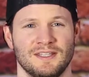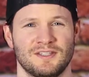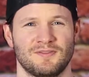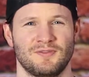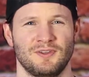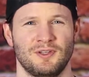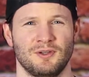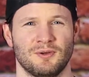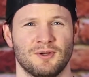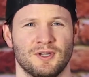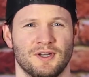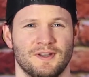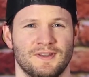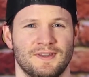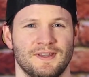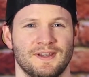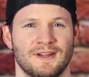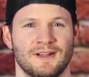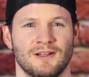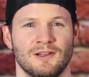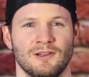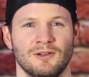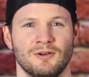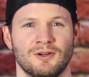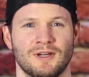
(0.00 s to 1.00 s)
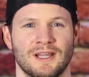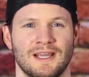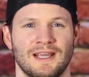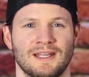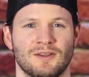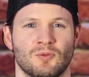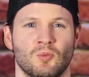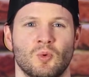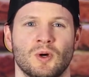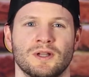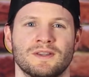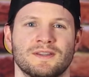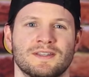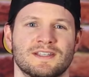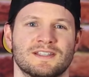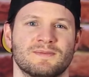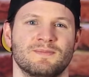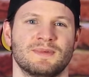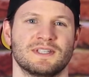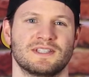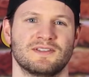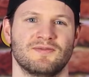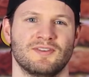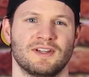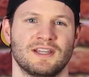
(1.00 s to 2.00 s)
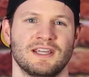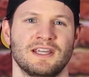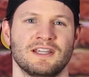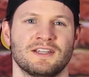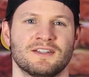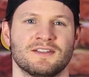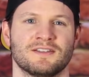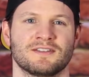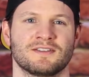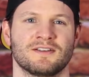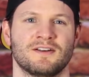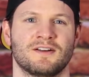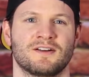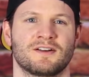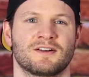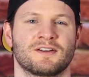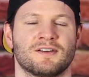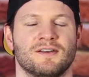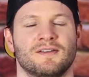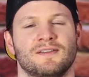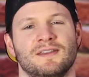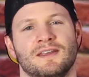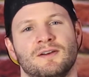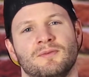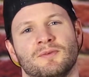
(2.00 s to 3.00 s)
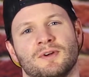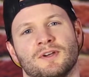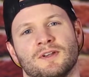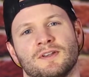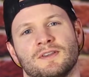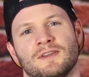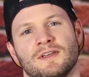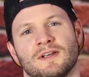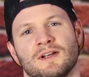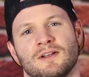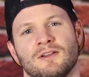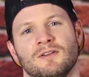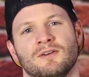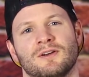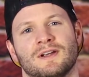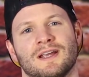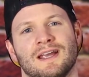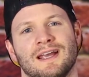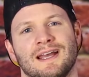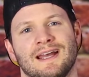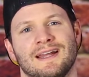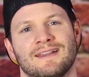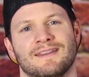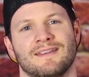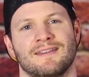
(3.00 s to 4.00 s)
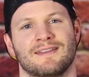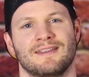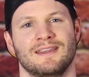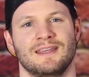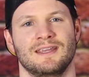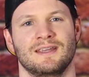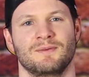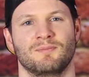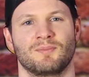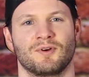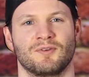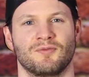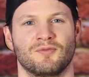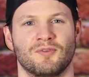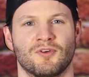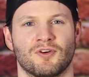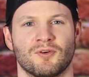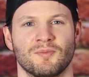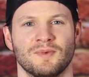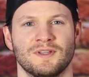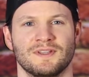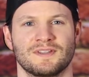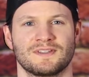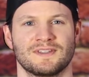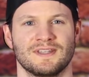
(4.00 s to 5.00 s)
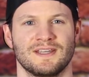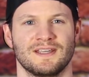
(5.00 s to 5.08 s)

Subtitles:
this video we're going to take a look at what the specifications are, then we're going to take a look at the performance